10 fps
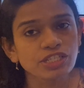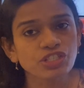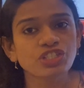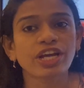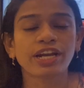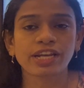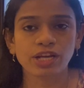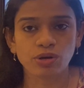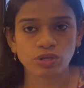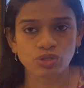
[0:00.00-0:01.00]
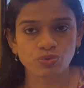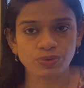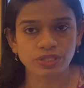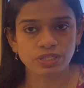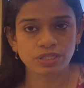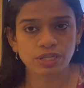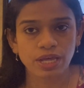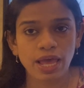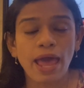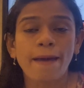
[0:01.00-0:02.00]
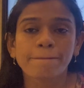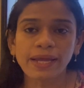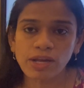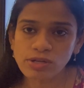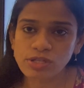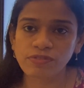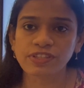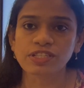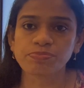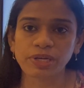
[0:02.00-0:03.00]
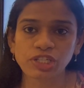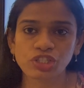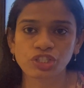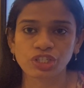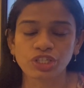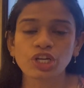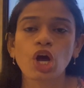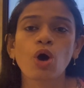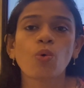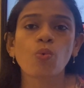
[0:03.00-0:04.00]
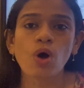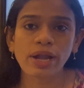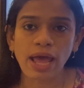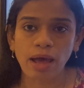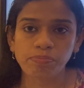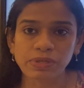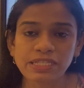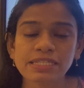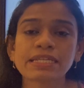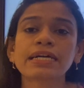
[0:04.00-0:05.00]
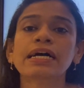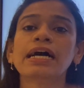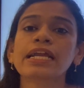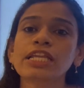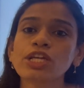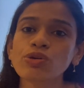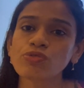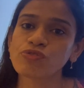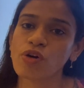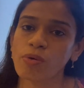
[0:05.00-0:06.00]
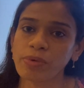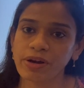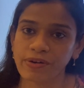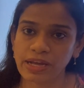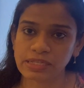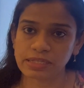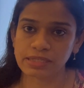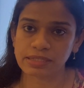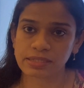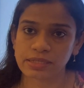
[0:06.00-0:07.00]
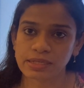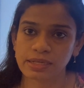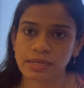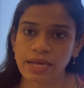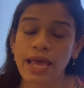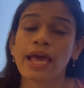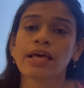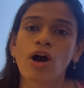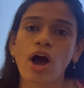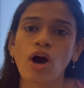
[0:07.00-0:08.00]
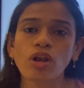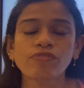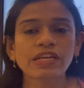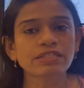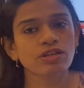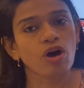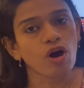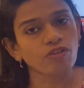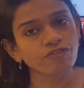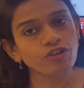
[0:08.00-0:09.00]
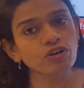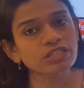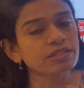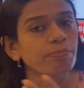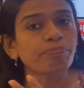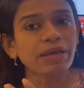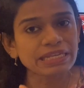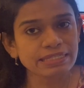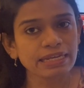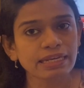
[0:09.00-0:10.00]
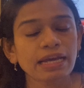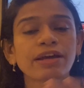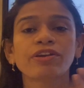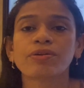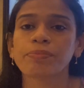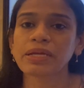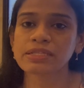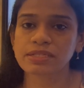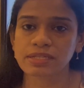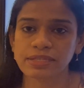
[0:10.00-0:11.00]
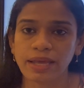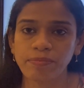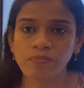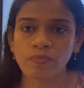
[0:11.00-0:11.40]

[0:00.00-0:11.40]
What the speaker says: genetic constituents. Because of this mixture, what happens? A new form arises. Always, of course, the basic remains the same.